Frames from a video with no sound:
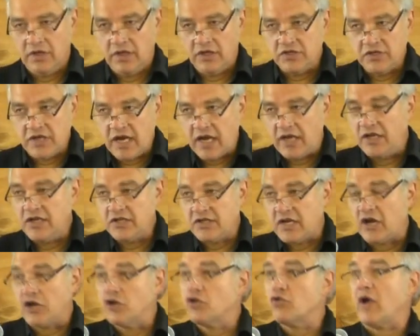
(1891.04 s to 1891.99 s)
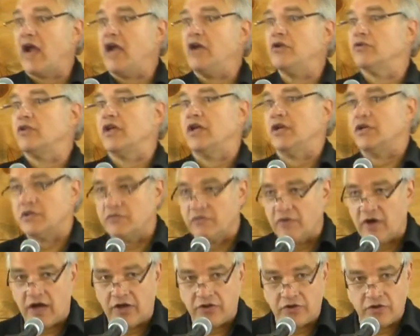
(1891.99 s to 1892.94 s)
He's not, he's not greater than his
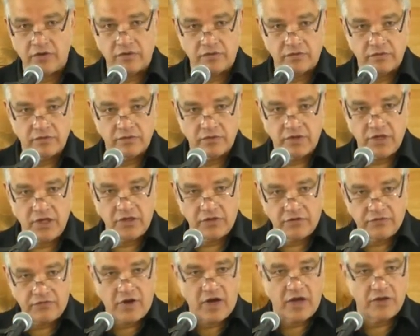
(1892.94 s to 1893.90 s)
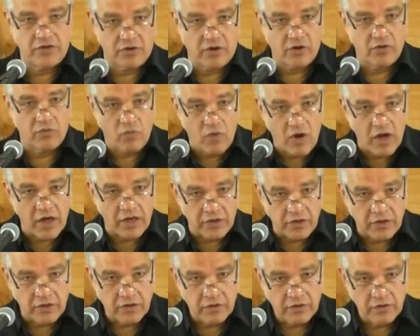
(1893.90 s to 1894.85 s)
father. He and the father are
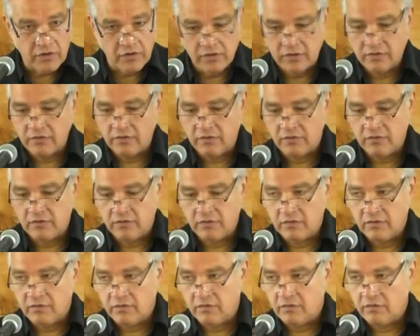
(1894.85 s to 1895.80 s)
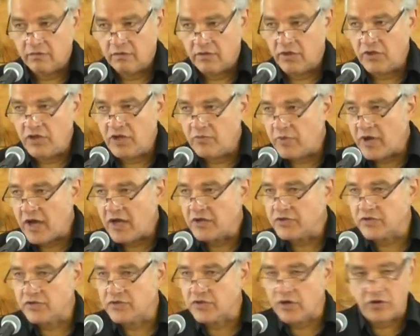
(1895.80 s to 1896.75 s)
one. And the
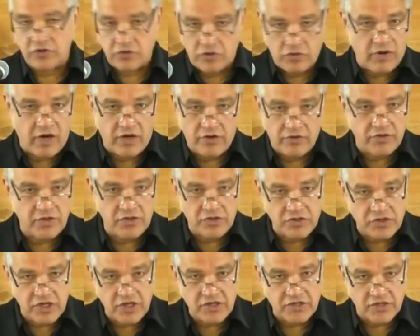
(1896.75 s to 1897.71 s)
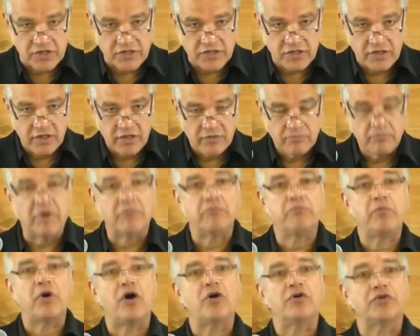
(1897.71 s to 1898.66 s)
apostles aren't greater than Jesus.
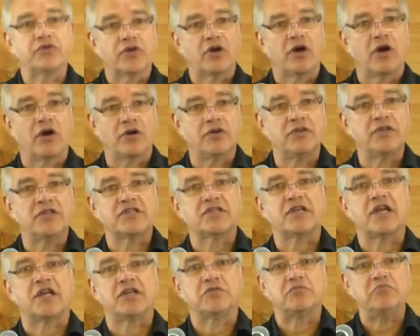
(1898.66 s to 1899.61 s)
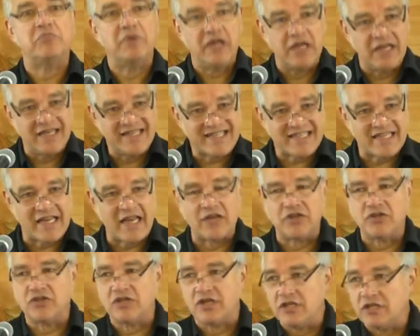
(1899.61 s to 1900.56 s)
But both are in the sense being
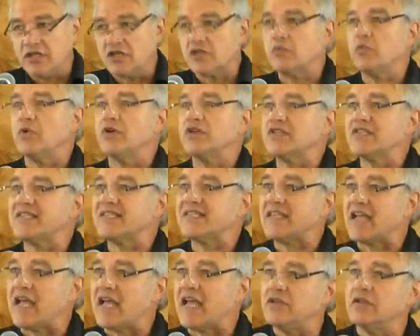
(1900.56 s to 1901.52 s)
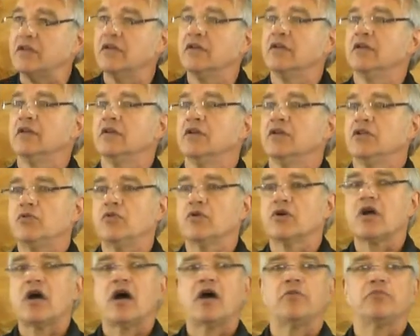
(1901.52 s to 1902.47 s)
sent. Jesus was sent
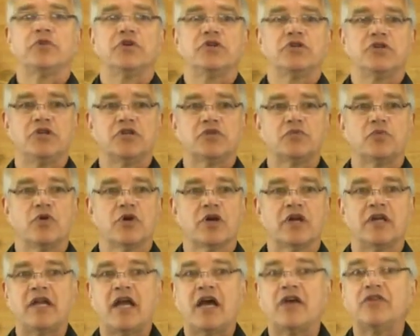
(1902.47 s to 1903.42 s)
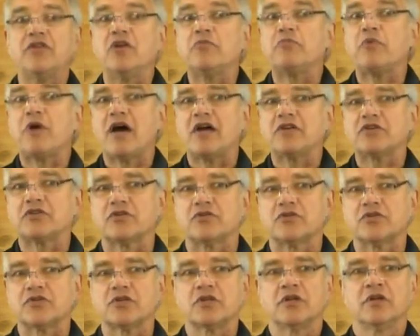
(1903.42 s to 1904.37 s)
to accomplish his work. And now the
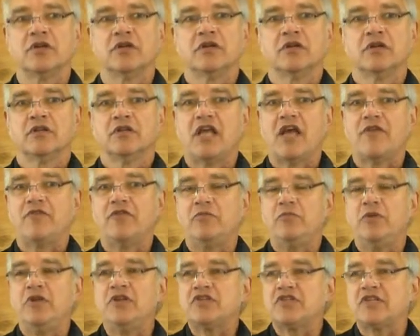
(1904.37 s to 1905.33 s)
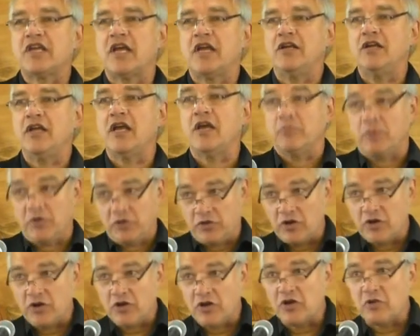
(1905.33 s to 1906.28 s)
apostles they haven't been sent yet,
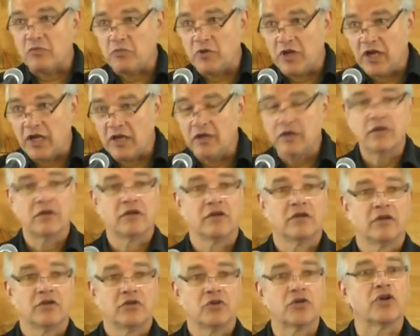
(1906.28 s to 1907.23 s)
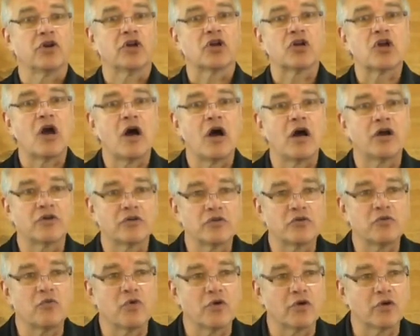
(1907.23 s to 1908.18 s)
but they're going to be. They're going to
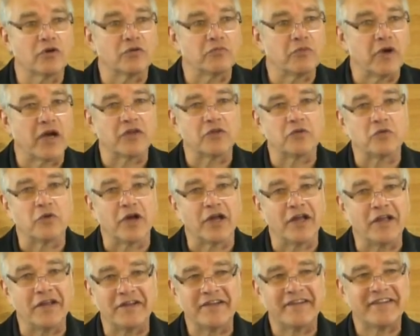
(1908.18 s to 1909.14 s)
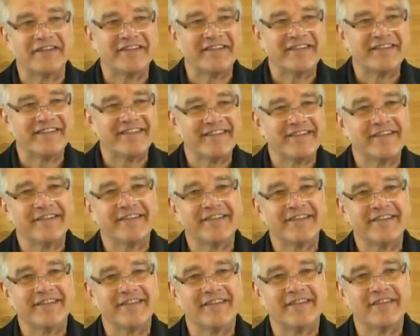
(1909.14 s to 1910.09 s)
conquer the world, by the way.
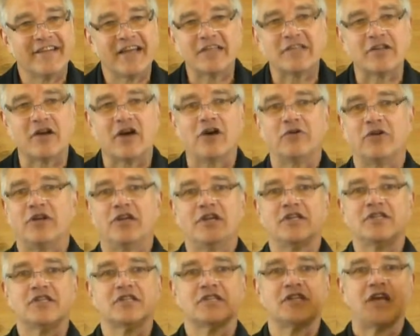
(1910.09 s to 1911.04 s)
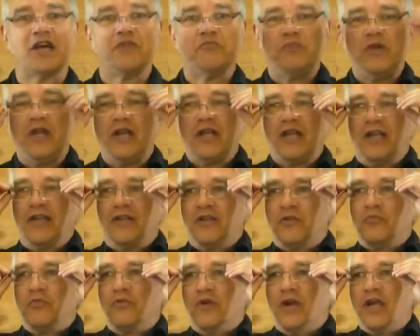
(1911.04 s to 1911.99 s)
That's all it is. It's not Pinky
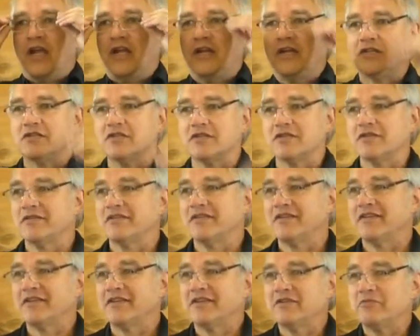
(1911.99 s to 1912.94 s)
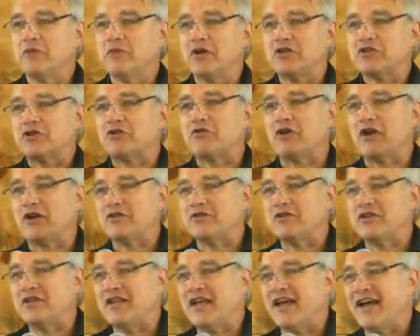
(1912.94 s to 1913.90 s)
and the Brain, it's much
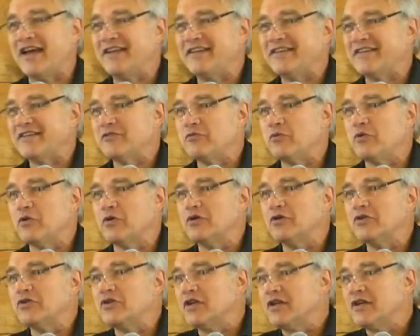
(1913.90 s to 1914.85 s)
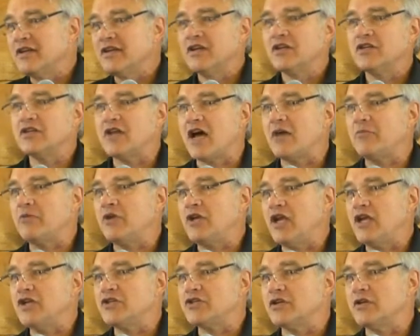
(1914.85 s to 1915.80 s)
greater than that. World
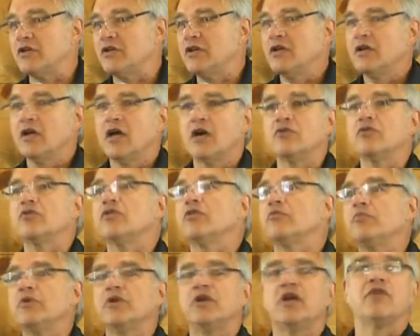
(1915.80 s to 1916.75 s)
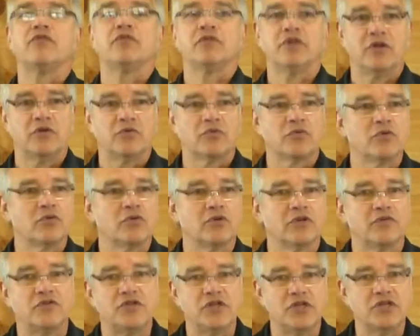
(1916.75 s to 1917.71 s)
domination under the benevolent
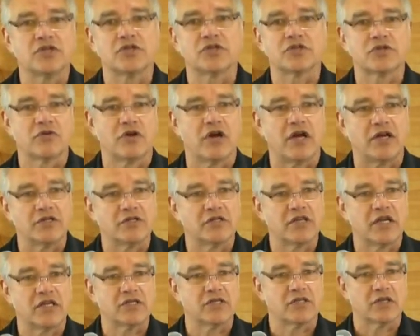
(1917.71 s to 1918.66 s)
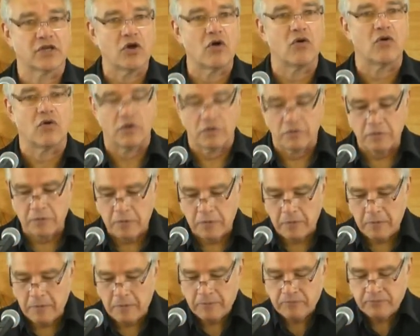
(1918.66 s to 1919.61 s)
rule of Jesus Christ. That's the
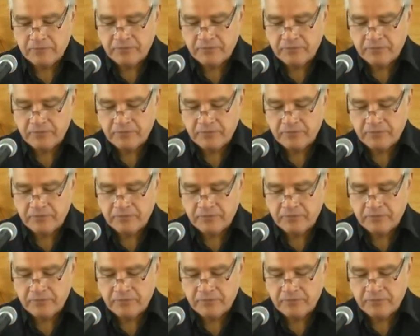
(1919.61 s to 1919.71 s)
goal.